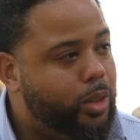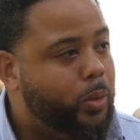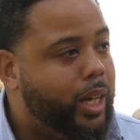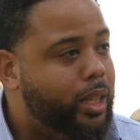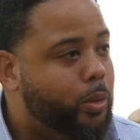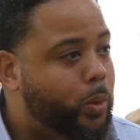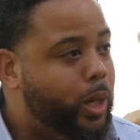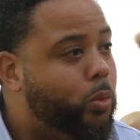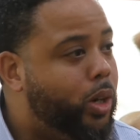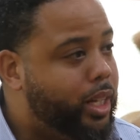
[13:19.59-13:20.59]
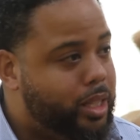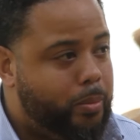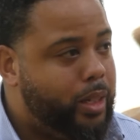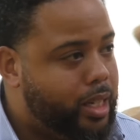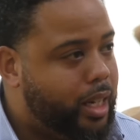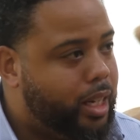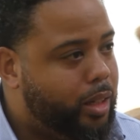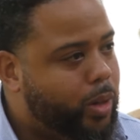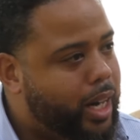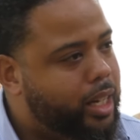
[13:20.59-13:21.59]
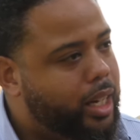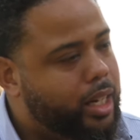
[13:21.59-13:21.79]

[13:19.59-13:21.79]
the way that we want it to be taken, right?